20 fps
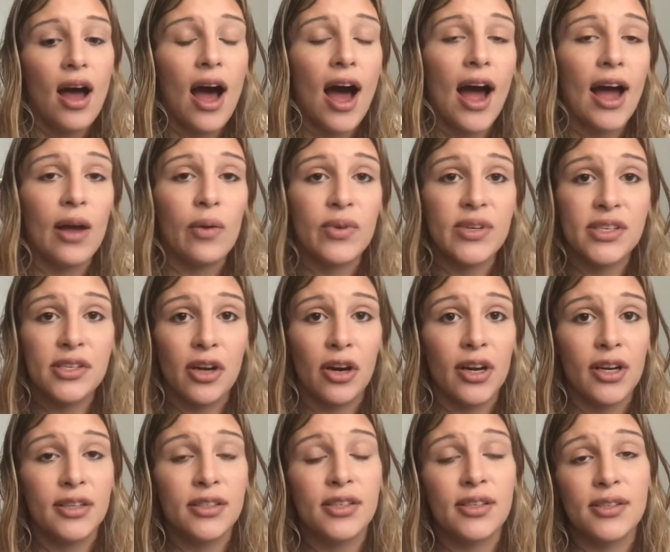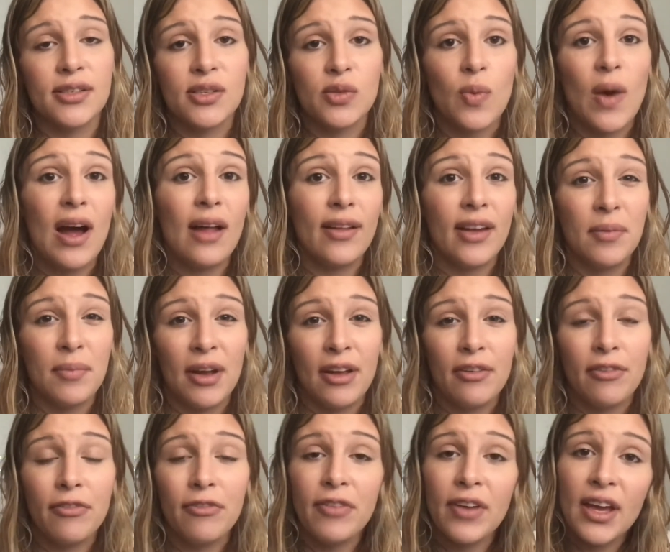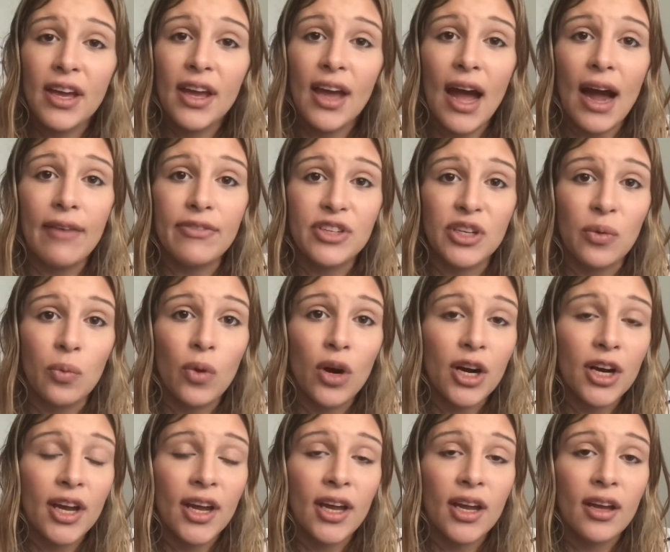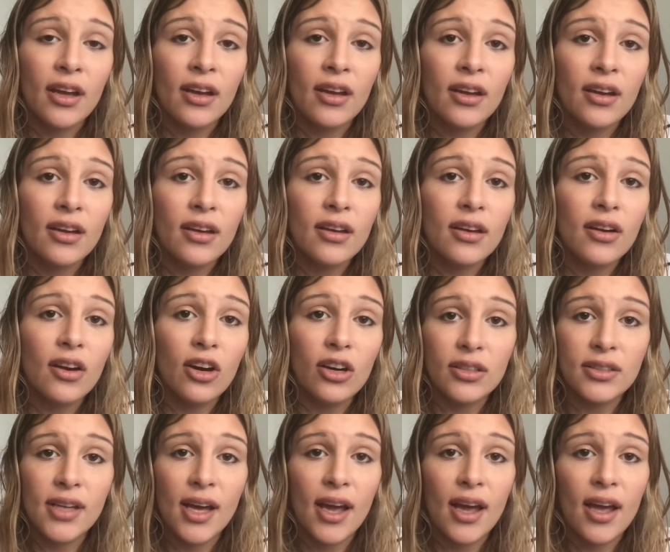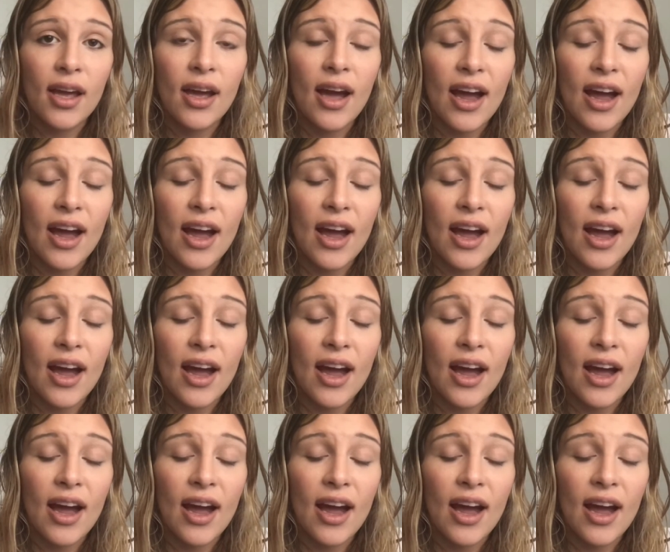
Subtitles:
I was starting to swell in my feet after working all day.